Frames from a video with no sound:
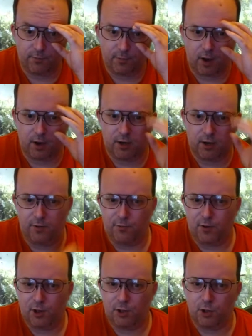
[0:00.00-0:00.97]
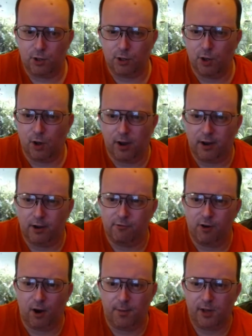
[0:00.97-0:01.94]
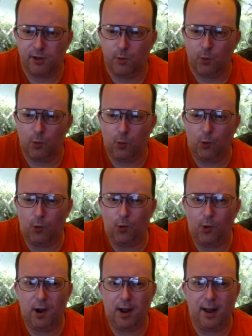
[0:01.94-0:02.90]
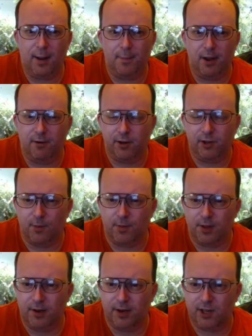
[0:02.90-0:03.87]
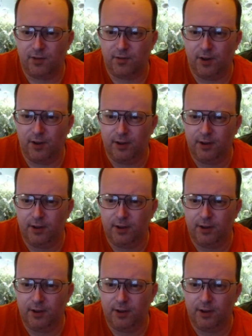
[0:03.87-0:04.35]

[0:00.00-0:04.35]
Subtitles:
the giant gourami is way up there at the top of the list for